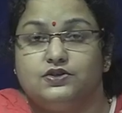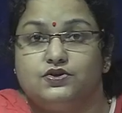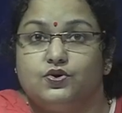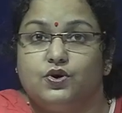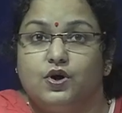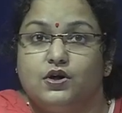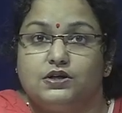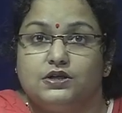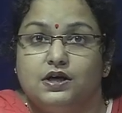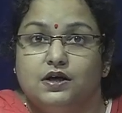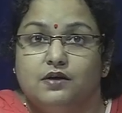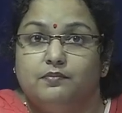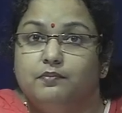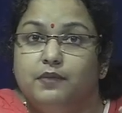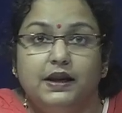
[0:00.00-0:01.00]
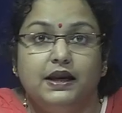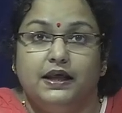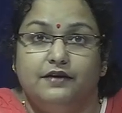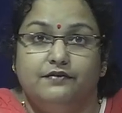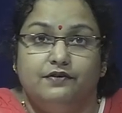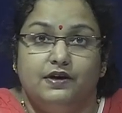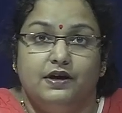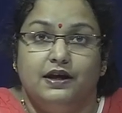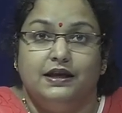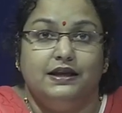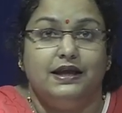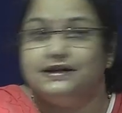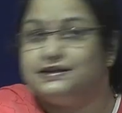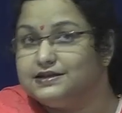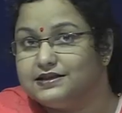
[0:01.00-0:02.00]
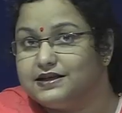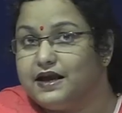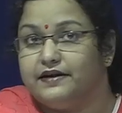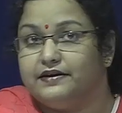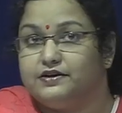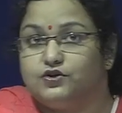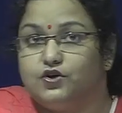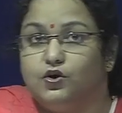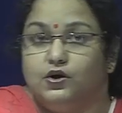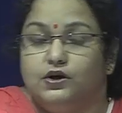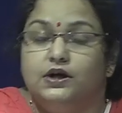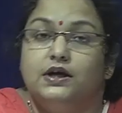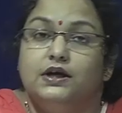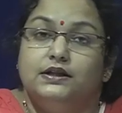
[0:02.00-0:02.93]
do not believe in 18 karat gold.